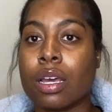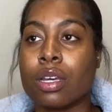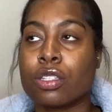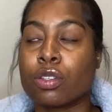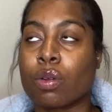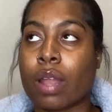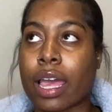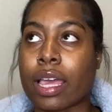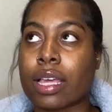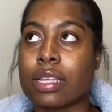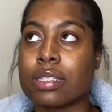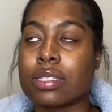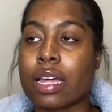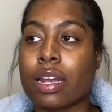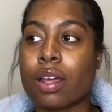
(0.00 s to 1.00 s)
So like
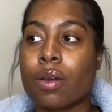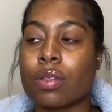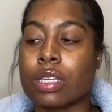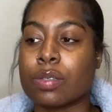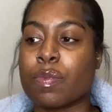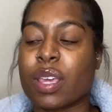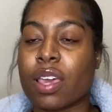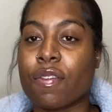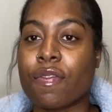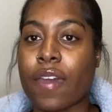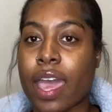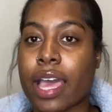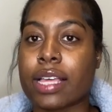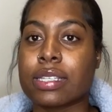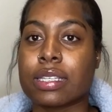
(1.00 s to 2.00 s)
instead of just being
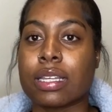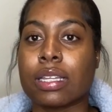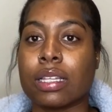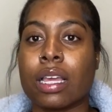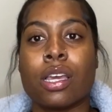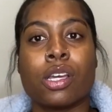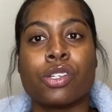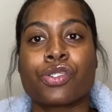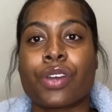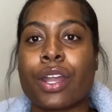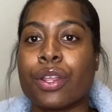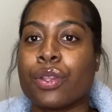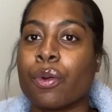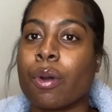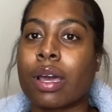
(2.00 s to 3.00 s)
fast and trying
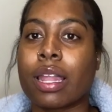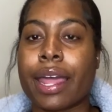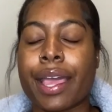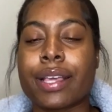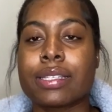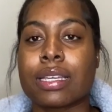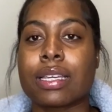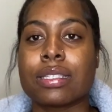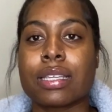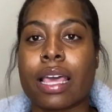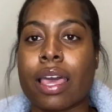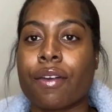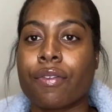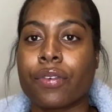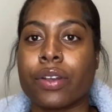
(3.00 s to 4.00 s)
to do a classic
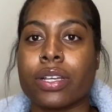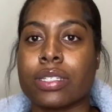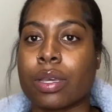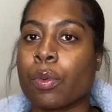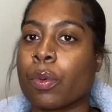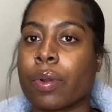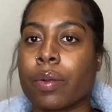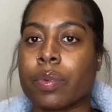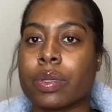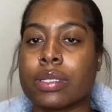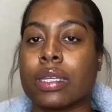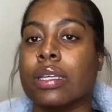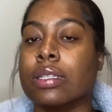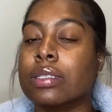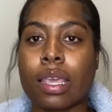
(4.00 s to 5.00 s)
set, for example
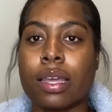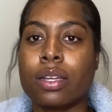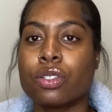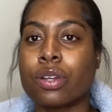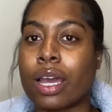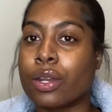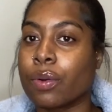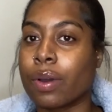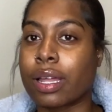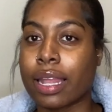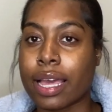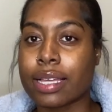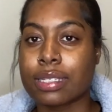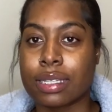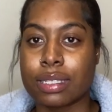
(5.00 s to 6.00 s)
purposes, trying to do a
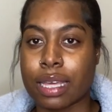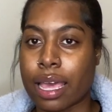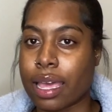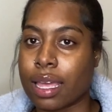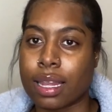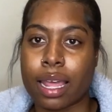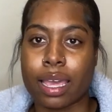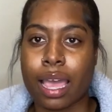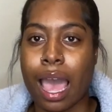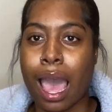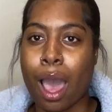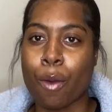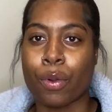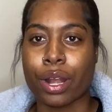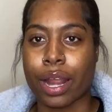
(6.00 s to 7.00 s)
classic set in like an
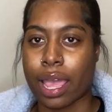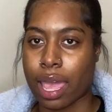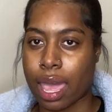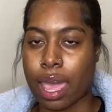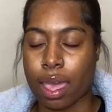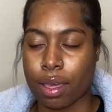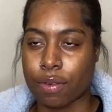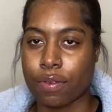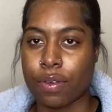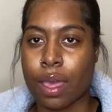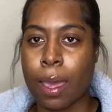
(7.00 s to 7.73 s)
hour and a half,